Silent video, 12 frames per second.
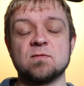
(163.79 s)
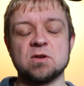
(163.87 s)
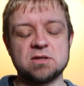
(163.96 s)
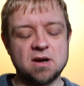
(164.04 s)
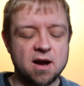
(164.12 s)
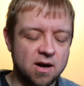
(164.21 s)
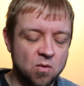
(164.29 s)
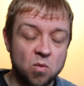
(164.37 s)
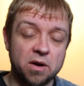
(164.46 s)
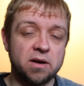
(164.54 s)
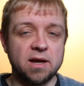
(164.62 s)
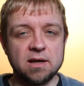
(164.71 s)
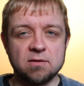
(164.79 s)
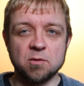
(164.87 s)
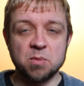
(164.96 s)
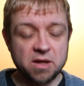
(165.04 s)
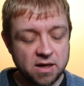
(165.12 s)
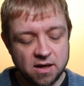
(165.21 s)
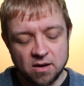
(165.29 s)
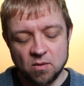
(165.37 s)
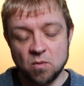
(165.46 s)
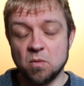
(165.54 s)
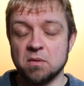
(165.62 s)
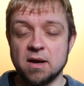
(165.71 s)
for talk, one night for play,
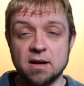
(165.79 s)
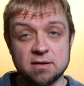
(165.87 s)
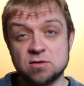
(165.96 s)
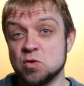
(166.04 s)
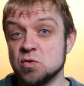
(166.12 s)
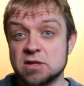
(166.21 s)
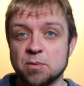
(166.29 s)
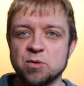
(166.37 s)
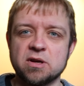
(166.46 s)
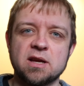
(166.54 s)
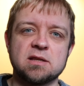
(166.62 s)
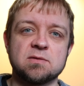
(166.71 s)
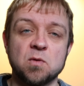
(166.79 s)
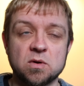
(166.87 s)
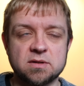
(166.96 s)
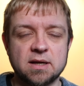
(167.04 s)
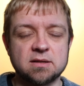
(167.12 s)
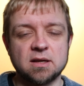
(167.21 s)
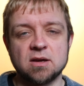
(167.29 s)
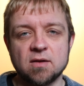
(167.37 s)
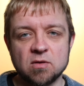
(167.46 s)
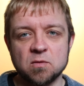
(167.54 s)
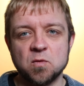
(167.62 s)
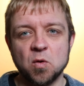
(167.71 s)
and two separate nights for sex, like
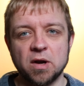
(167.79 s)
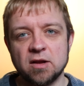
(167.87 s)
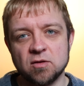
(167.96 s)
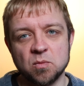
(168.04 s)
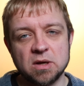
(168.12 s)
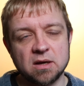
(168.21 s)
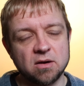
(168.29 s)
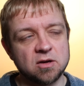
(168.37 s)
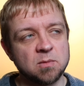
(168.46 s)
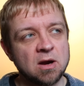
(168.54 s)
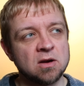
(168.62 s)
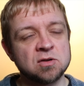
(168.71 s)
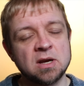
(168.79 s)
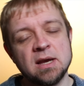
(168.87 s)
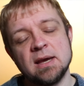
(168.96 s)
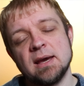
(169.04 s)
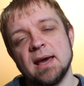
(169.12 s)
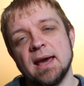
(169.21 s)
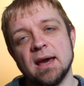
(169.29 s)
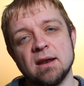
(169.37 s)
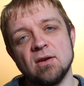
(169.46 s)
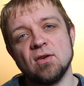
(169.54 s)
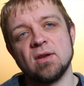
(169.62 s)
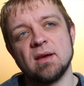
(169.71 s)
having four nights a week on your marriage.
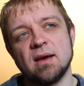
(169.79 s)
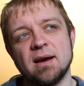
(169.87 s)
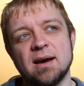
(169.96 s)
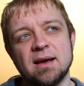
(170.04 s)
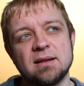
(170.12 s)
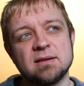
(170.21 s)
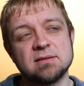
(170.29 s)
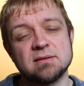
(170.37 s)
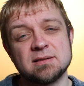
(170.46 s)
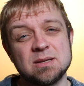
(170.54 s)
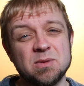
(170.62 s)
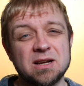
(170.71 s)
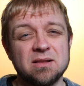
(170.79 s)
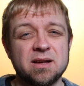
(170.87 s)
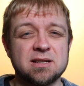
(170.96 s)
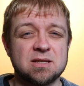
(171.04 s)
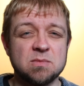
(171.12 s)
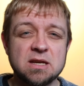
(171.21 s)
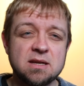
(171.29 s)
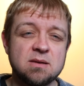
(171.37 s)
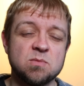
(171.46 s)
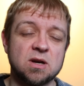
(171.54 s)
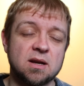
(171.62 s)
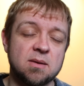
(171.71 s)
And it doesn't seem like a lot to me,
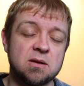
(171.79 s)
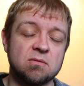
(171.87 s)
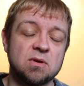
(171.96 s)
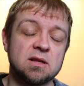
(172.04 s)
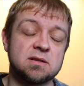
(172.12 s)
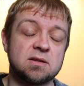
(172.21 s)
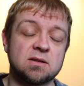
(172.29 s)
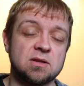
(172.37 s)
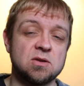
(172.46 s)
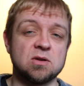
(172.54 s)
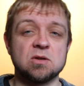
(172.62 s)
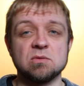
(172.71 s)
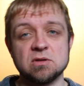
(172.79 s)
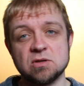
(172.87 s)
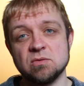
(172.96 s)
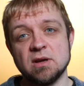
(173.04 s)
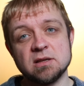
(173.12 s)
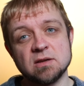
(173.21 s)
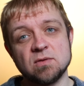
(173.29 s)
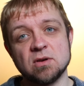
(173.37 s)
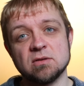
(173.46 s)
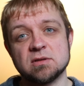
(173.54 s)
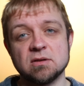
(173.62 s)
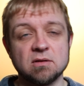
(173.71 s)
but I mean, realistically, you could do it in two nights. If
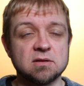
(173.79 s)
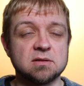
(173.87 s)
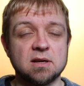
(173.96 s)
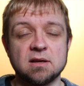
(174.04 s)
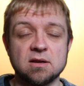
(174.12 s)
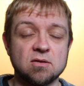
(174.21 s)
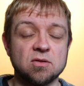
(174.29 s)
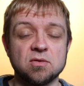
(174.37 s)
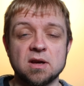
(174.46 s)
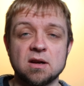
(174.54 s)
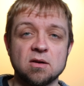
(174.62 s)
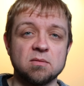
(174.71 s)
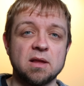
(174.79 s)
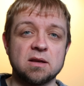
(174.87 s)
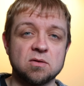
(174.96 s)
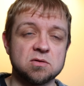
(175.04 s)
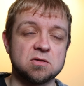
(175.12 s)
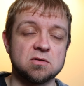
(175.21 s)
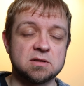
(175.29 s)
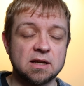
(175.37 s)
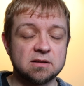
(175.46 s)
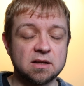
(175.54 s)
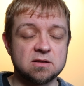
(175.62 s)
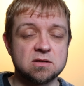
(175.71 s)
your serious night and your other night are like those are your
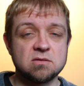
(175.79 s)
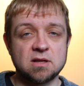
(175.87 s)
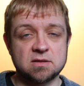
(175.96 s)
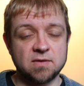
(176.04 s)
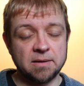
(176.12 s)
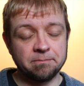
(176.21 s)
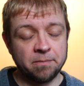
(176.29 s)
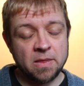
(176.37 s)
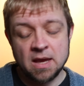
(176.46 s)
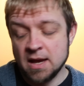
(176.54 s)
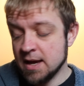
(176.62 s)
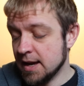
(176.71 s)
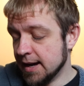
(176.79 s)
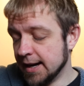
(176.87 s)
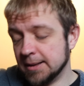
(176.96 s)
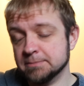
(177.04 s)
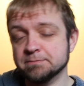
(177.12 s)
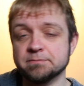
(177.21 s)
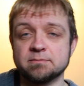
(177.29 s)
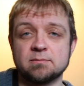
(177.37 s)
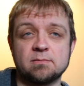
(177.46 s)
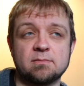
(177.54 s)
sex nights too, that's fine. Um,